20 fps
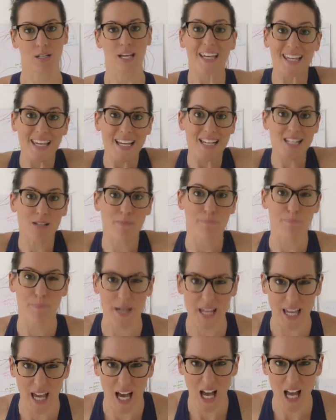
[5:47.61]
It gets
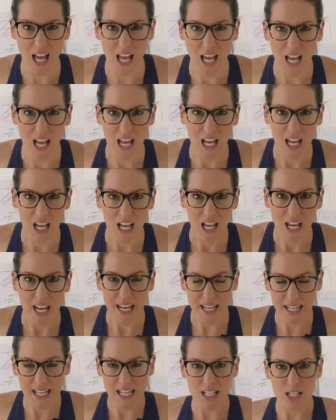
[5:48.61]
bigger,
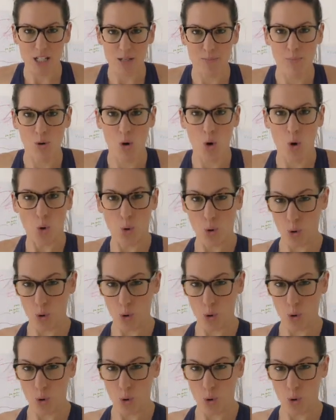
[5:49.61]
it gets more